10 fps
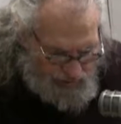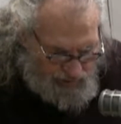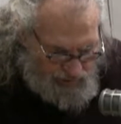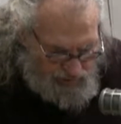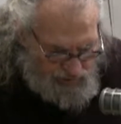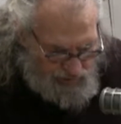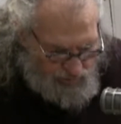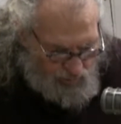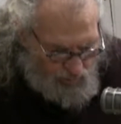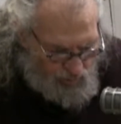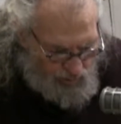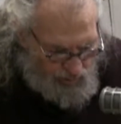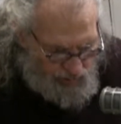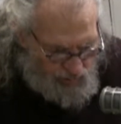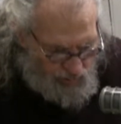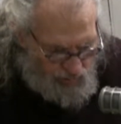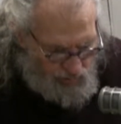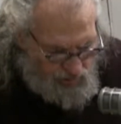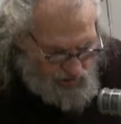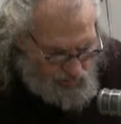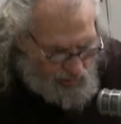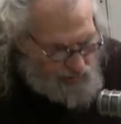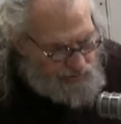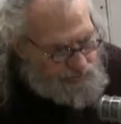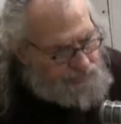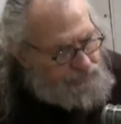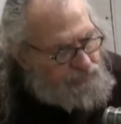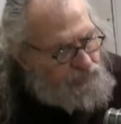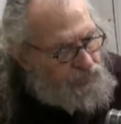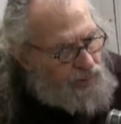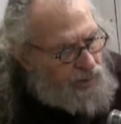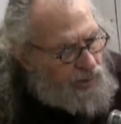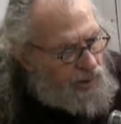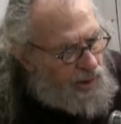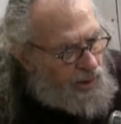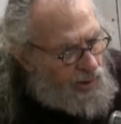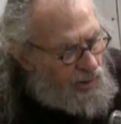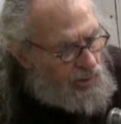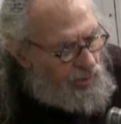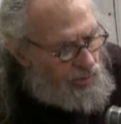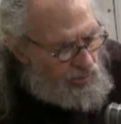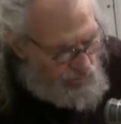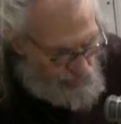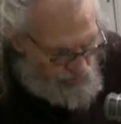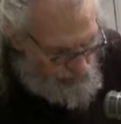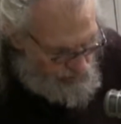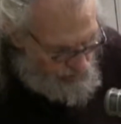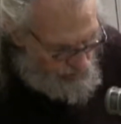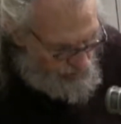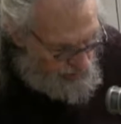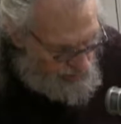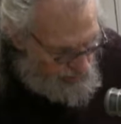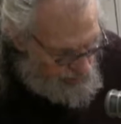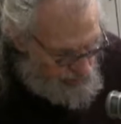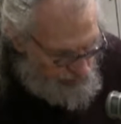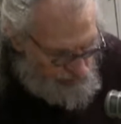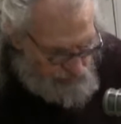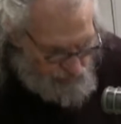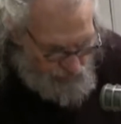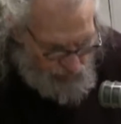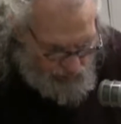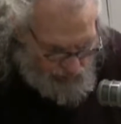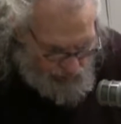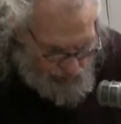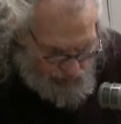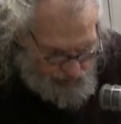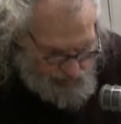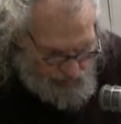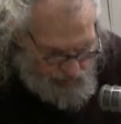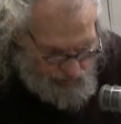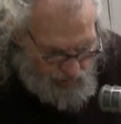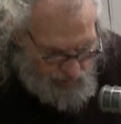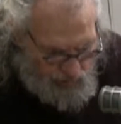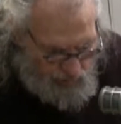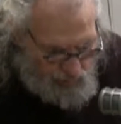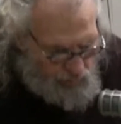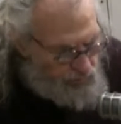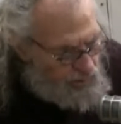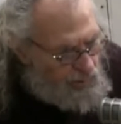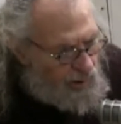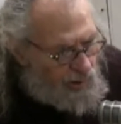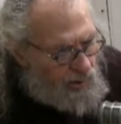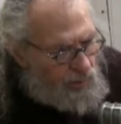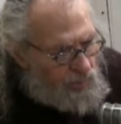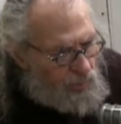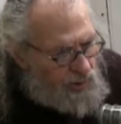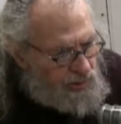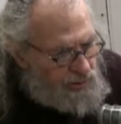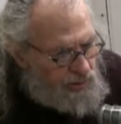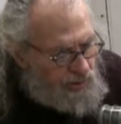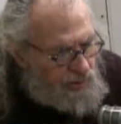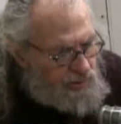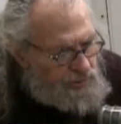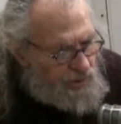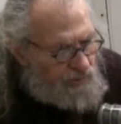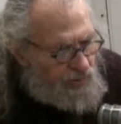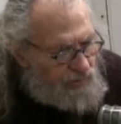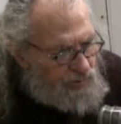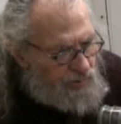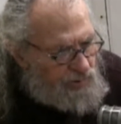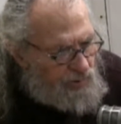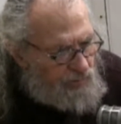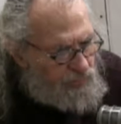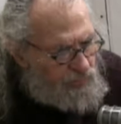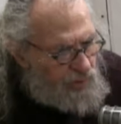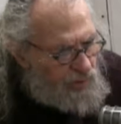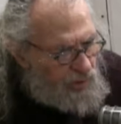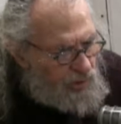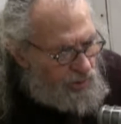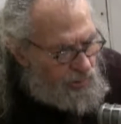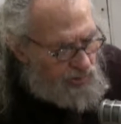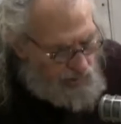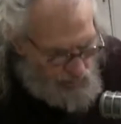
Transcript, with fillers: is where the awkward spot is. Uh, we figured that we could uh, put our own weeds in there instead of having sort of urban